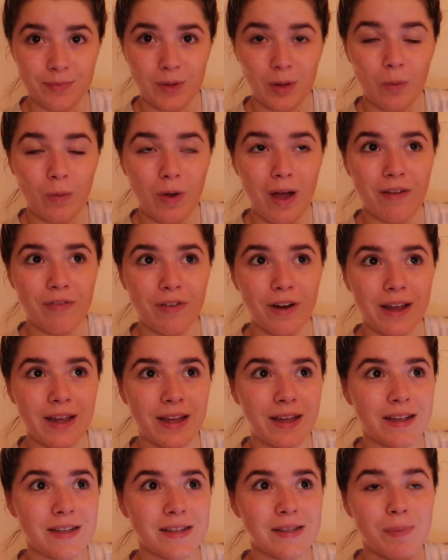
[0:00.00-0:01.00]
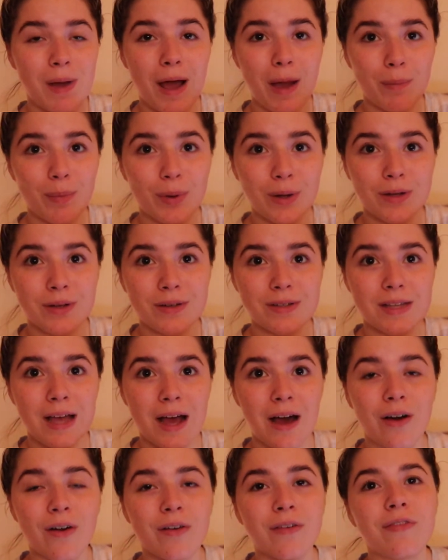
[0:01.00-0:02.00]
whatever it is, pampering
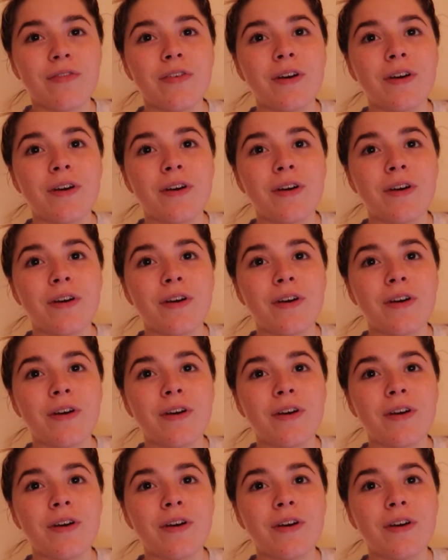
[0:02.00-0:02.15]
yourself,